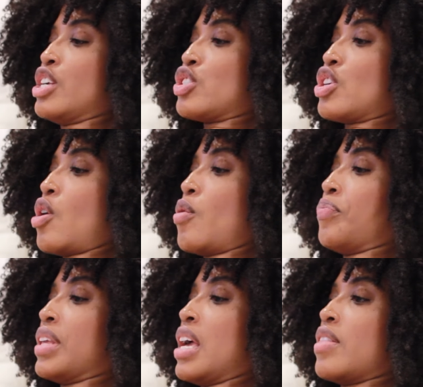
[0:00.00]

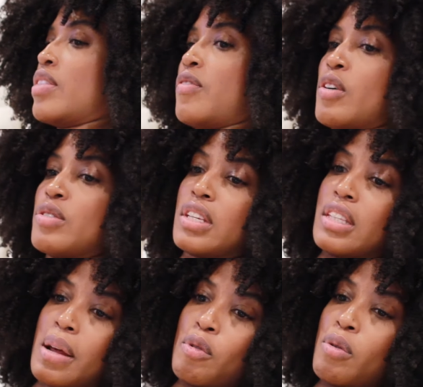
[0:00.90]
So the first thing
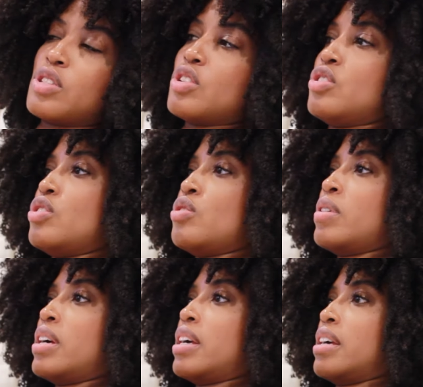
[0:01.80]
that I'm going to
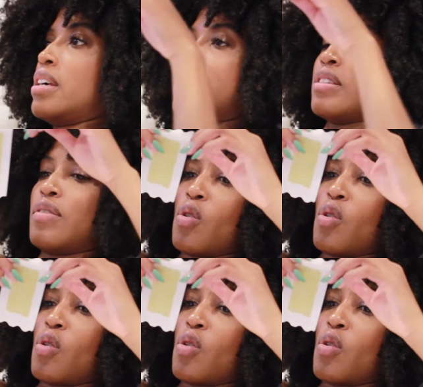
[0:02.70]
do is,